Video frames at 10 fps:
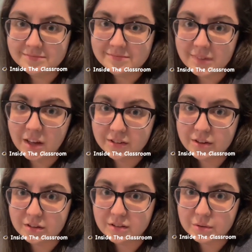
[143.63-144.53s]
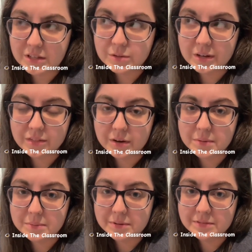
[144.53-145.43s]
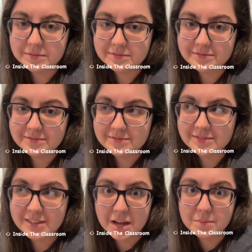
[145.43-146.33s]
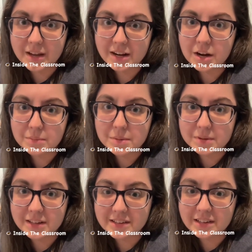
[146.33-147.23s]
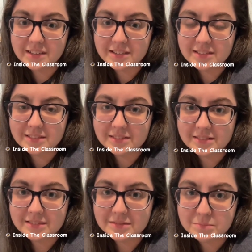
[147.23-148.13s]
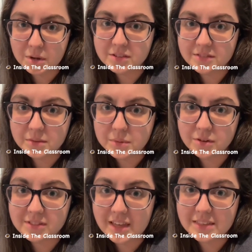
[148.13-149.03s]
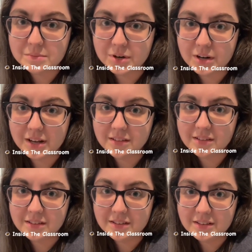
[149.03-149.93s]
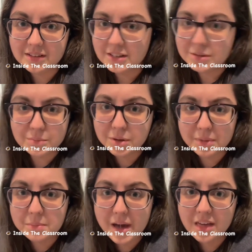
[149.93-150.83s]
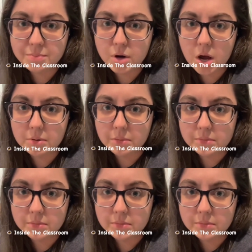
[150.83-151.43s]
Also, it's 2023, people. Non-binary people exist. Most of them use they, them pronouns. Put them in a math problem.